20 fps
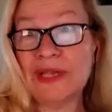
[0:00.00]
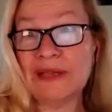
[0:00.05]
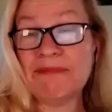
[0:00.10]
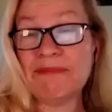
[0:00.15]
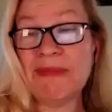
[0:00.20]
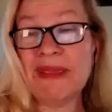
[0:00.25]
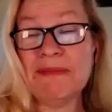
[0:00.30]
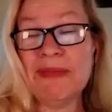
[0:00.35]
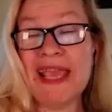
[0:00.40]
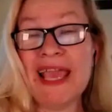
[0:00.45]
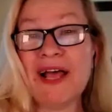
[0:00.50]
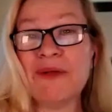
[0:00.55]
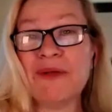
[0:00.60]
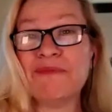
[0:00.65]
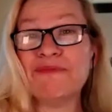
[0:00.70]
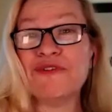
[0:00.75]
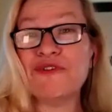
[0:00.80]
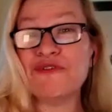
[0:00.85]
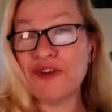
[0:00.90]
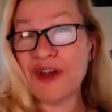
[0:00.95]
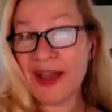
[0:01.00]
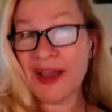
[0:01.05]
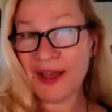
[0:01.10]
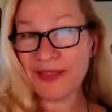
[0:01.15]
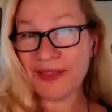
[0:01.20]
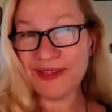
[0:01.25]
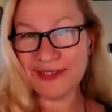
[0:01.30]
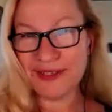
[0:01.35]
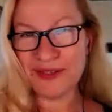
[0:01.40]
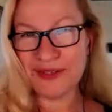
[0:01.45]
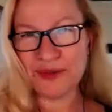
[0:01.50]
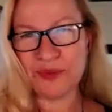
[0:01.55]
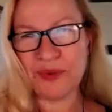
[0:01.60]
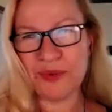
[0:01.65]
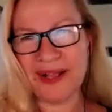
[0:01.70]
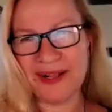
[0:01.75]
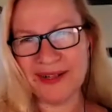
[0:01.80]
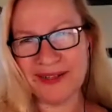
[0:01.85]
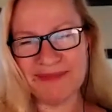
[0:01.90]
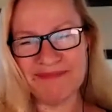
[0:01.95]
it may be helpful for others as
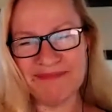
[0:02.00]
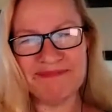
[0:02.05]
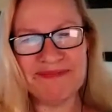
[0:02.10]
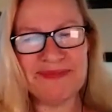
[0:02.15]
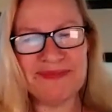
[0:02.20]
well.